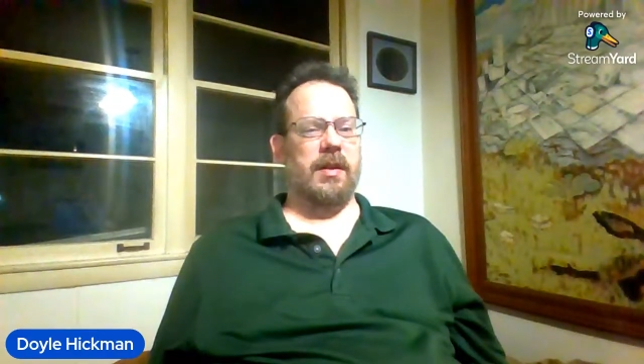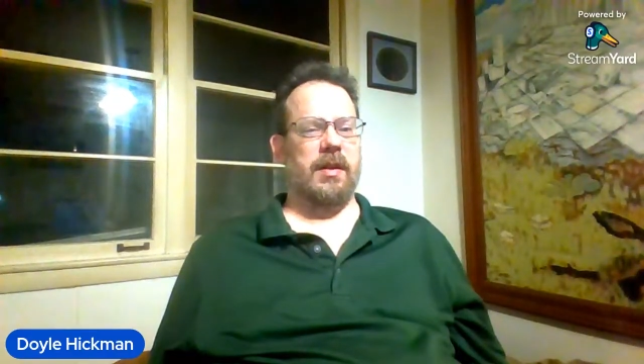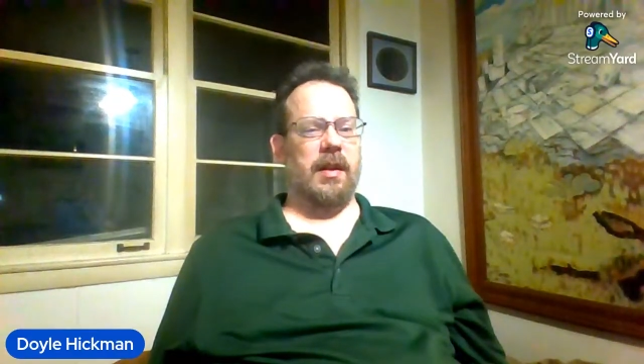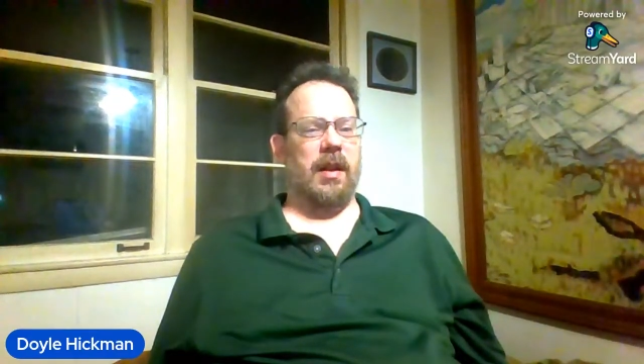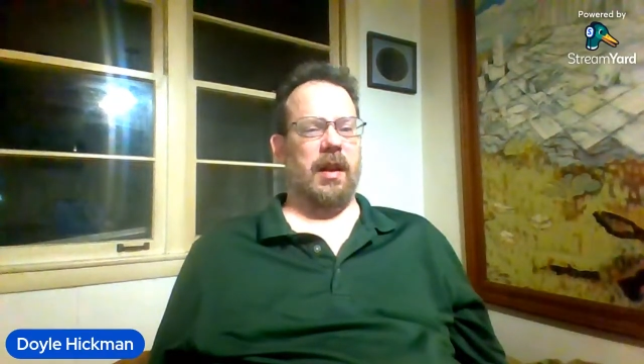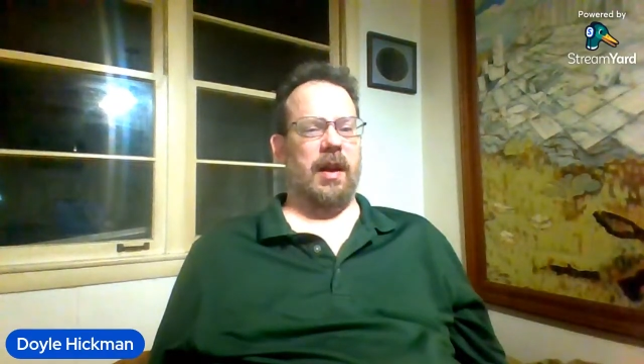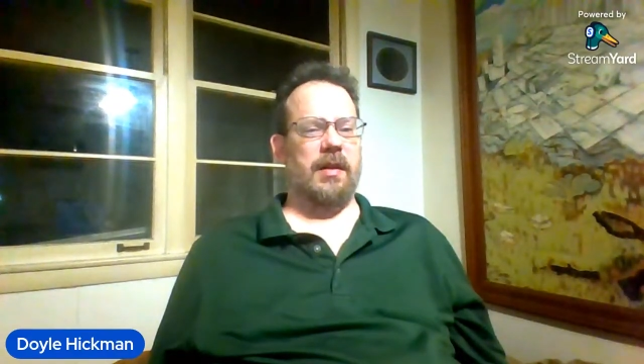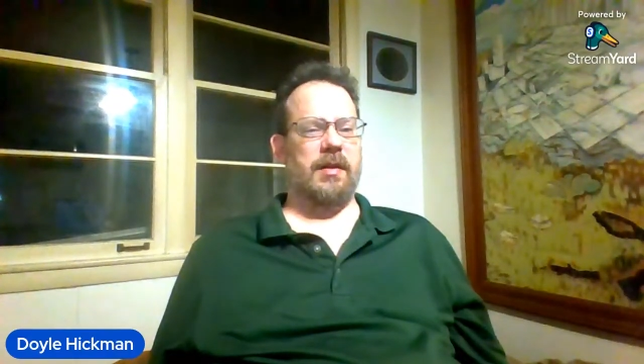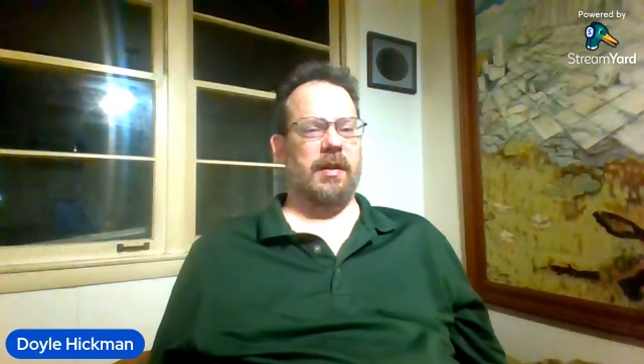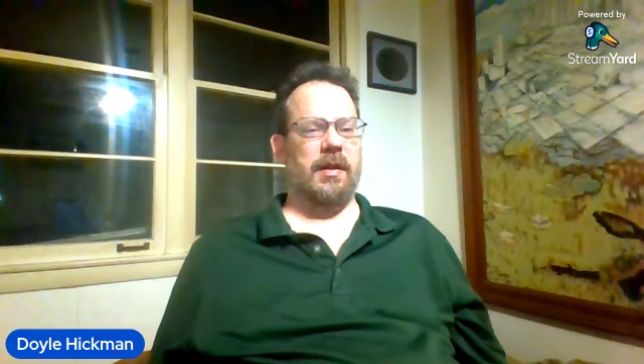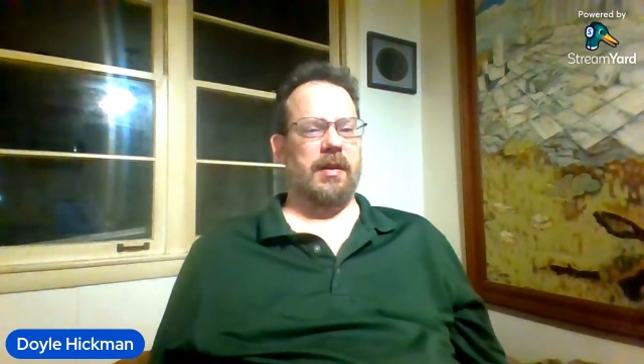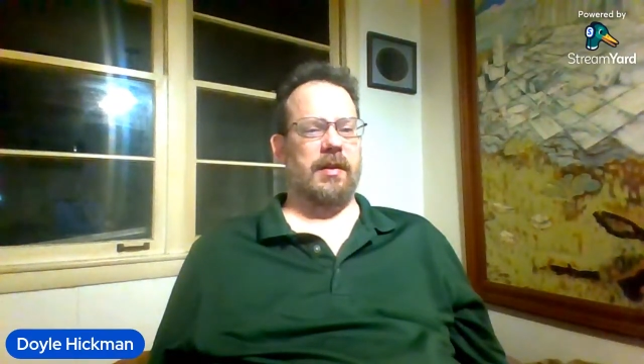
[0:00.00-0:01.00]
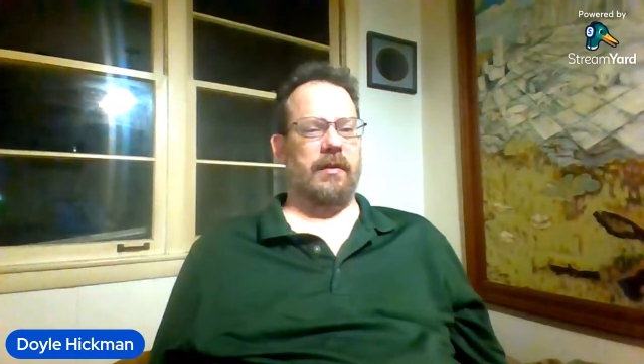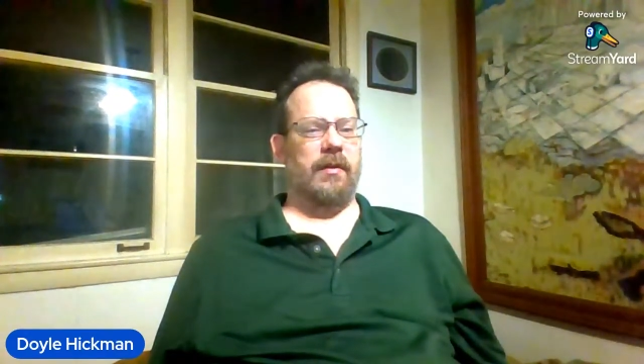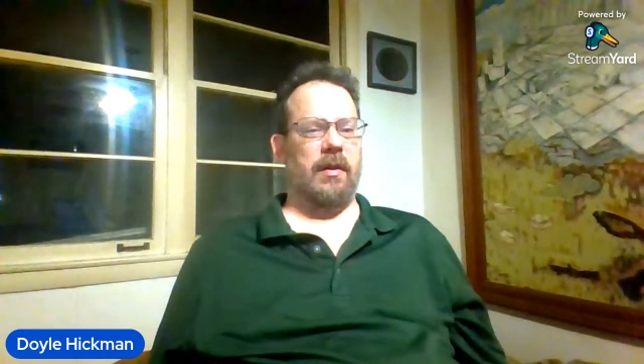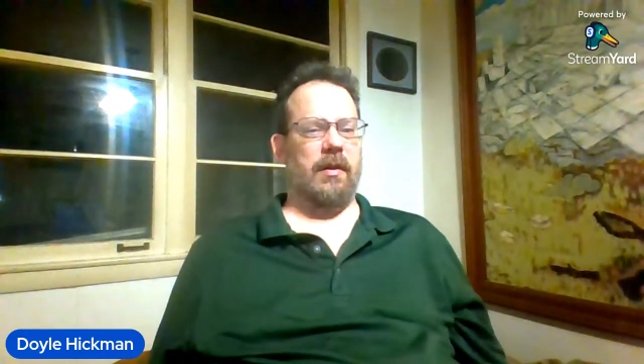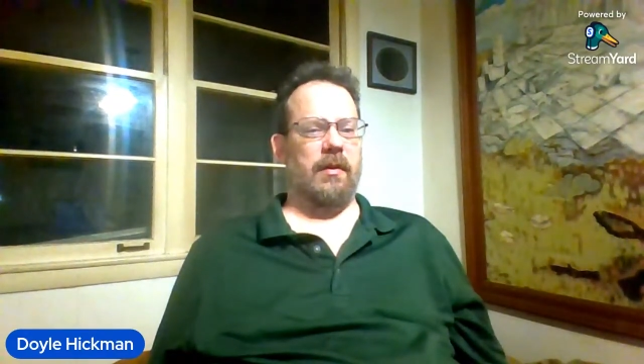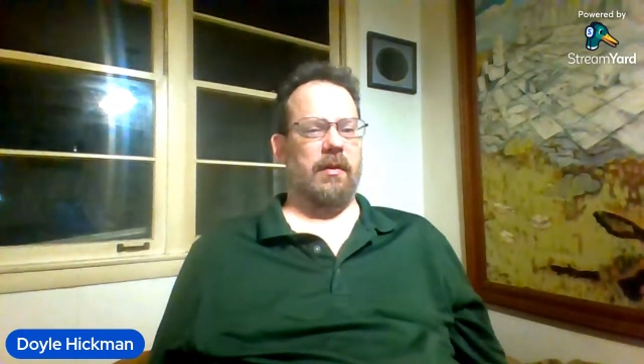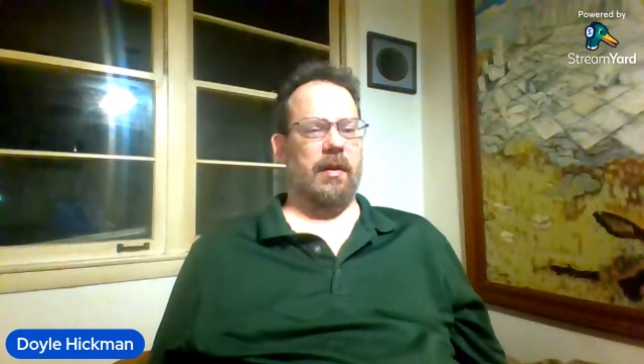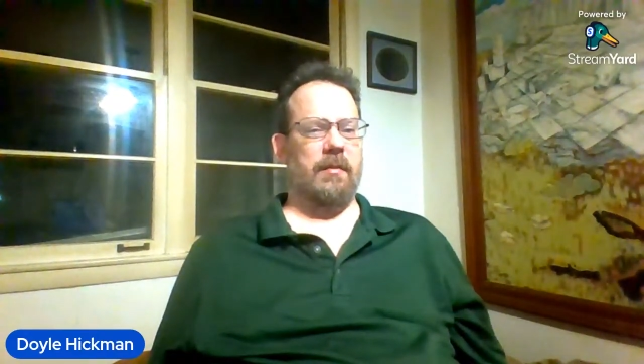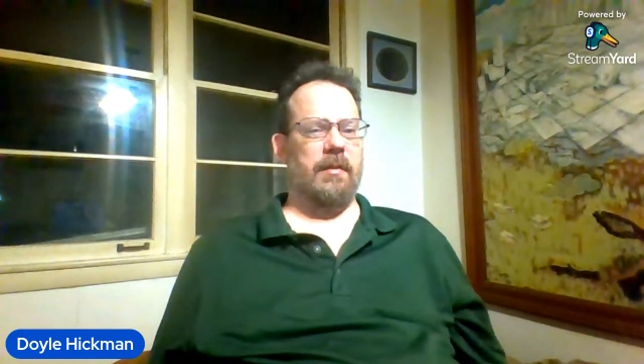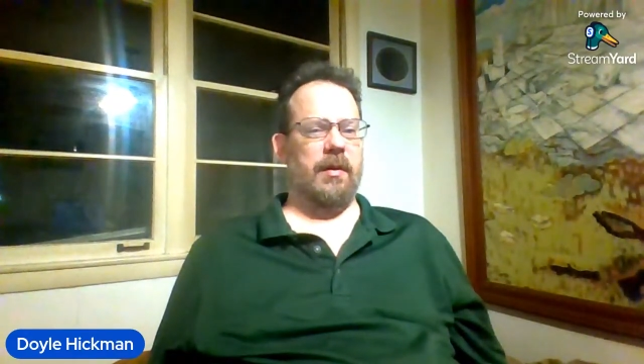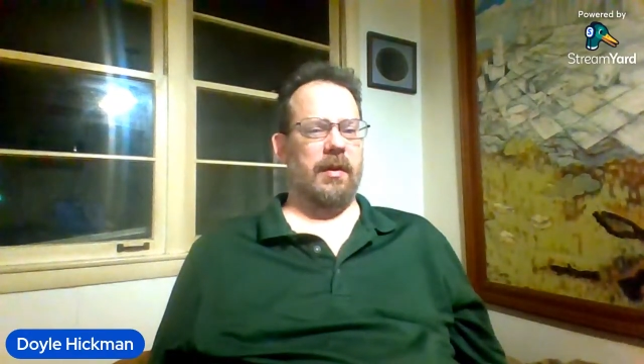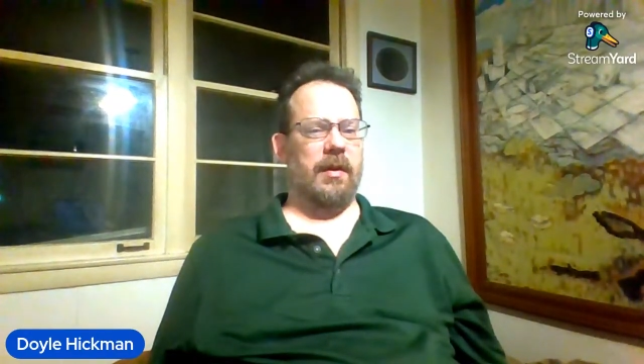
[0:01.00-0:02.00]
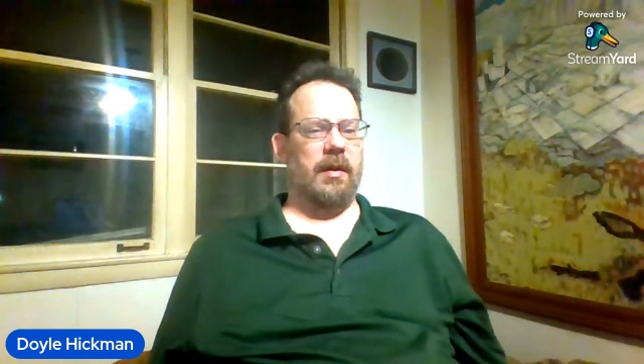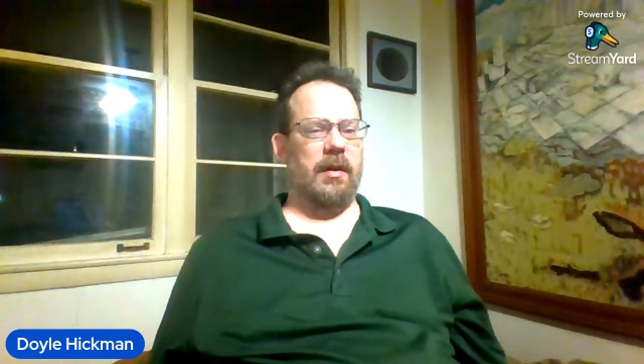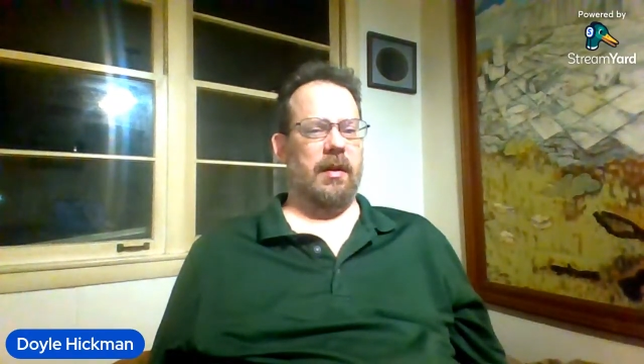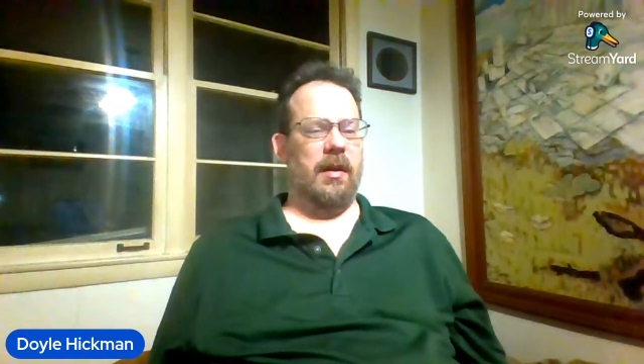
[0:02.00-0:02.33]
of the legs of this frog, when I built it,